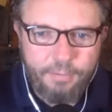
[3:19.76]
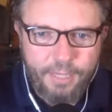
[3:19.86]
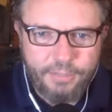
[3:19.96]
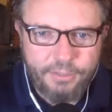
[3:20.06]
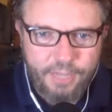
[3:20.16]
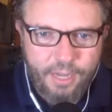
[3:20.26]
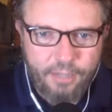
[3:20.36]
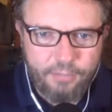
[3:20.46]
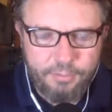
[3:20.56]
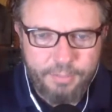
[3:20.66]
based,
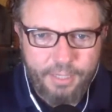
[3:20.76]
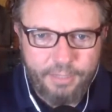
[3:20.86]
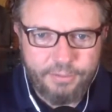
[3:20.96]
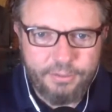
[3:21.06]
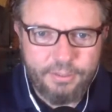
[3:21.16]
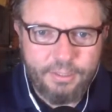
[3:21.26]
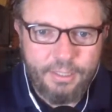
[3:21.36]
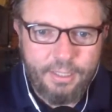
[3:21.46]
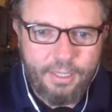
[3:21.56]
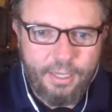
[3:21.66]
Yakima based.
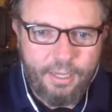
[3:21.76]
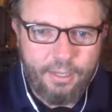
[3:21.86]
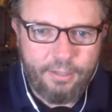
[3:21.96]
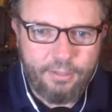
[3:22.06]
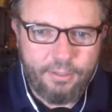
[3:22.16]
And I've been